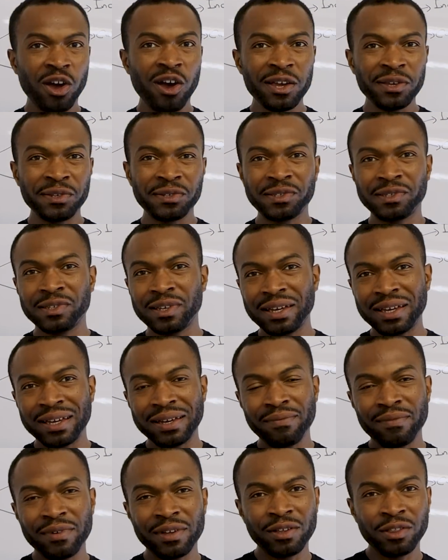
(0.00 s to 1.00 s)
guys,
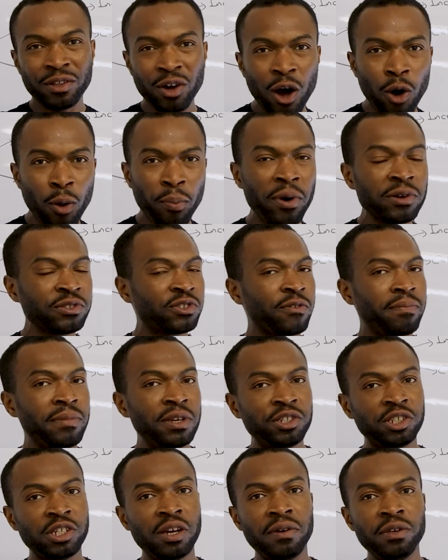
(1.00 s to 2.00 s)
the whole point of me
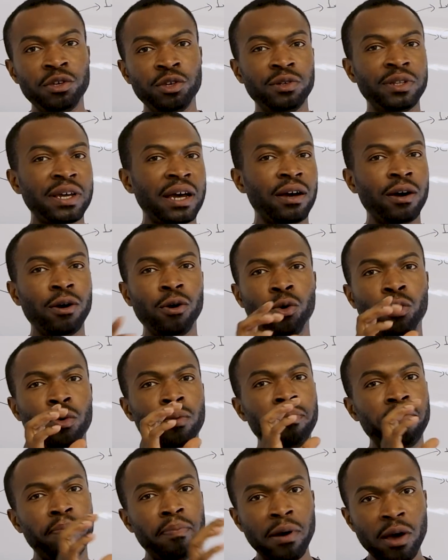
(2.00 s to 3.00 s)
showing you that
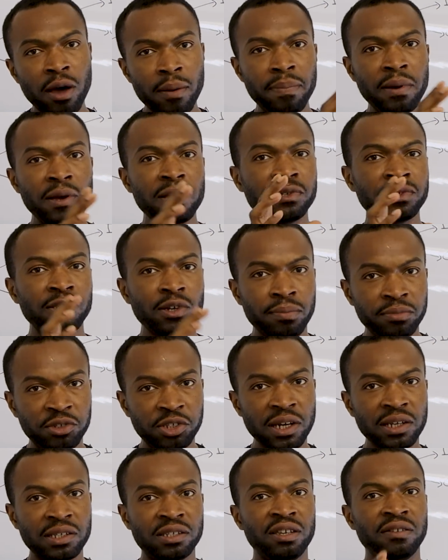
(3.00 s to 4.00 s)
whole purpose,
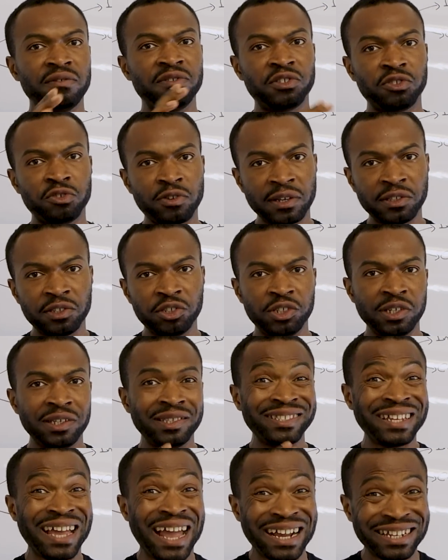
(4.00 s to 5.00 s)
objective, strategy,
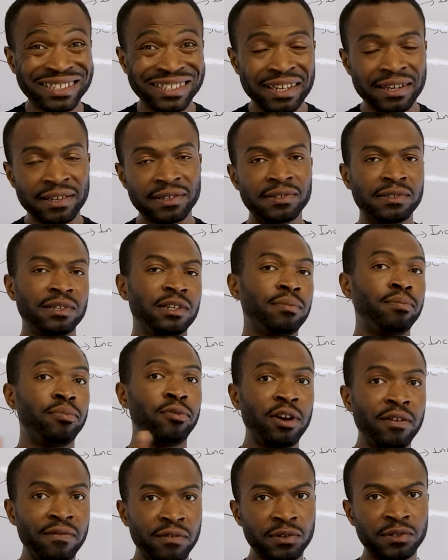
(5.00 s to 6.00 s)
and tactics in the
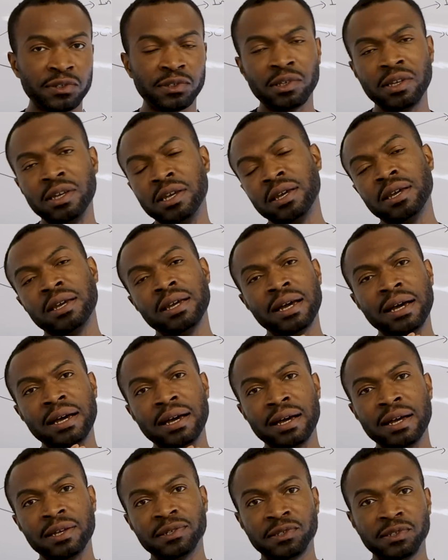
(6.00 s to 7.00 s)
previous
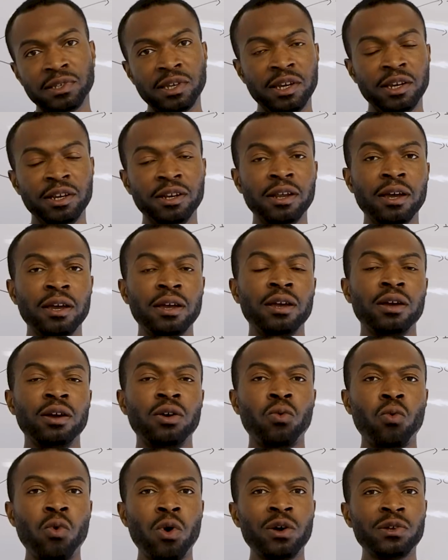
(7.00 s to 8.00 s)
scene
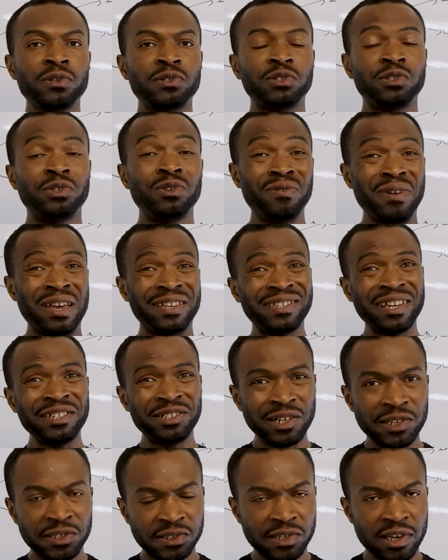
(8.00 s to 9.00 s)
was to
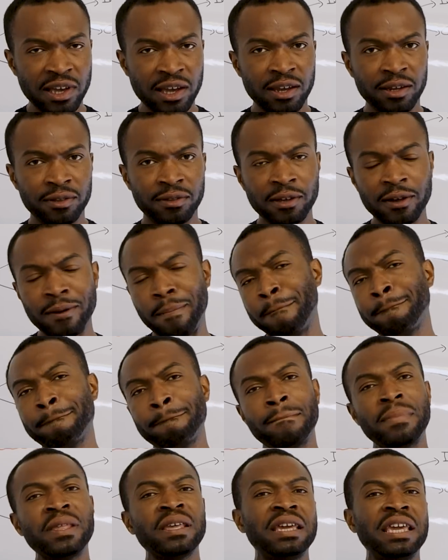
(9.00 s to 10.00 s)
essentially say that
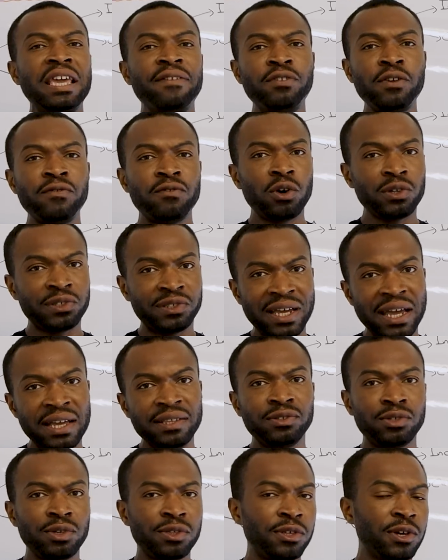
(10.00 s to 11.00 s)
if you've got
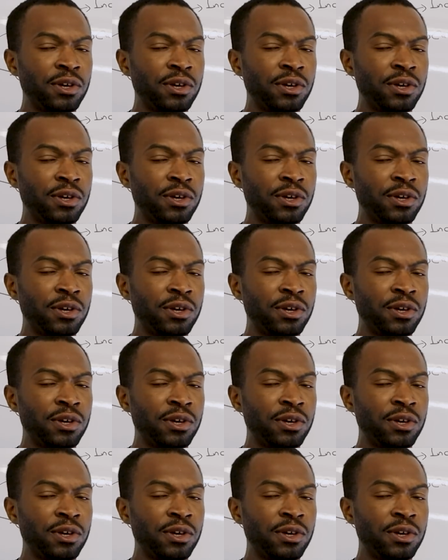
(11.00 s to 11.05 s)
10 to